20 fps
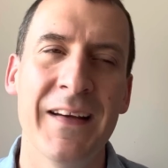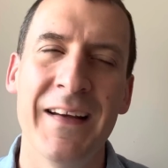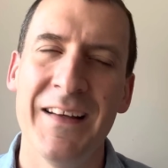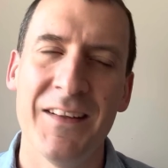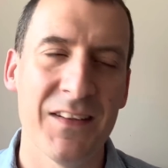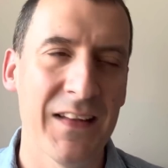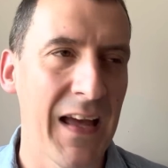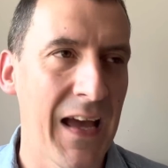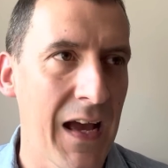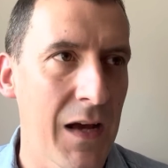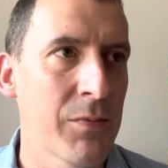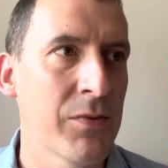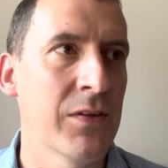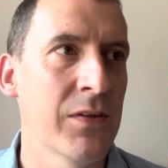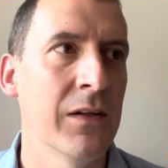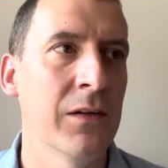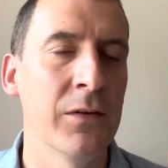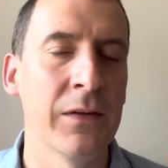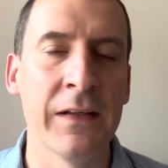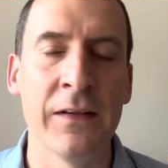It's
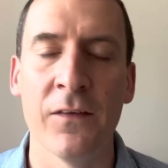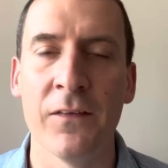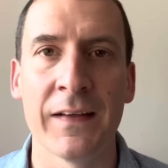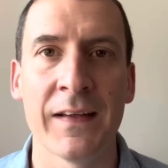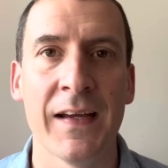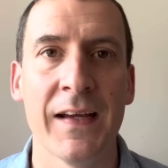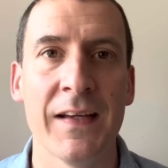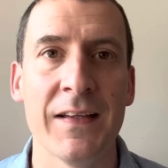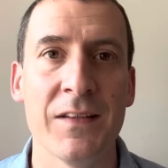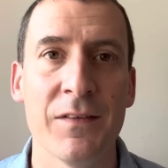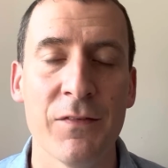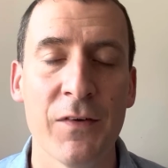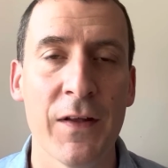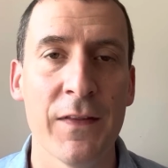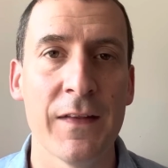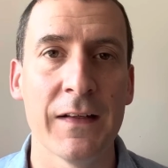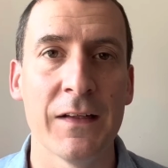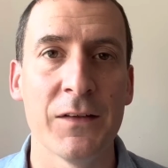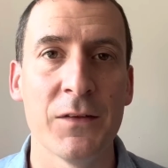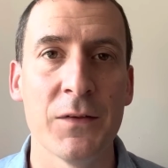absolutely not the case. If I
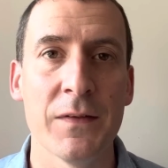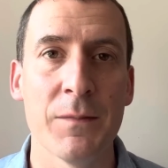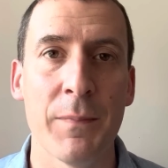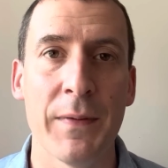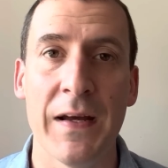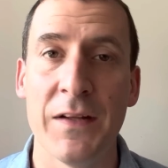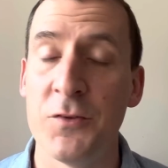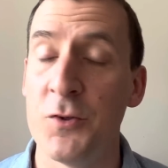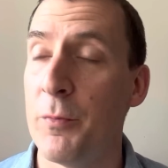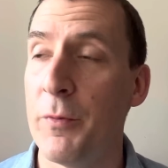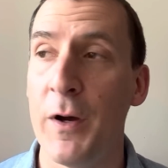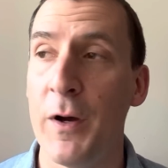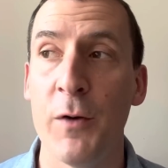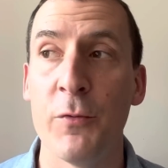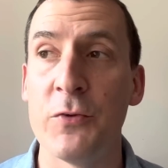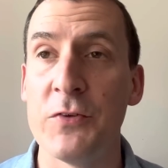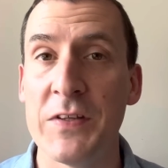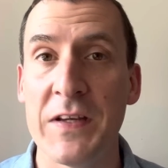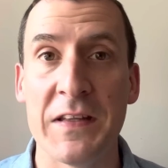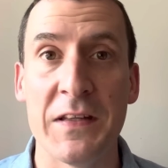think they're doing a bad job, I
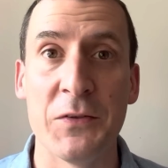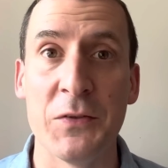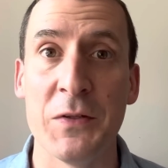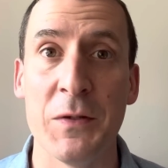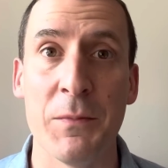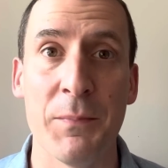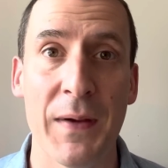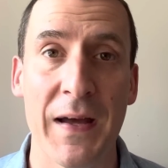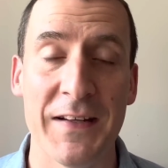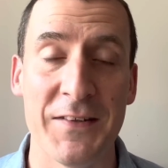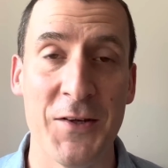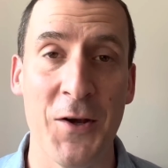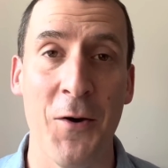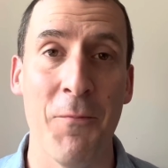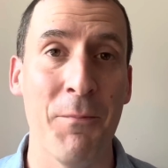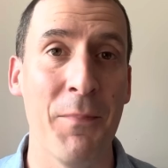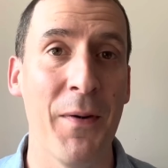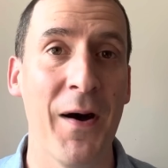will say they're doing a bad job.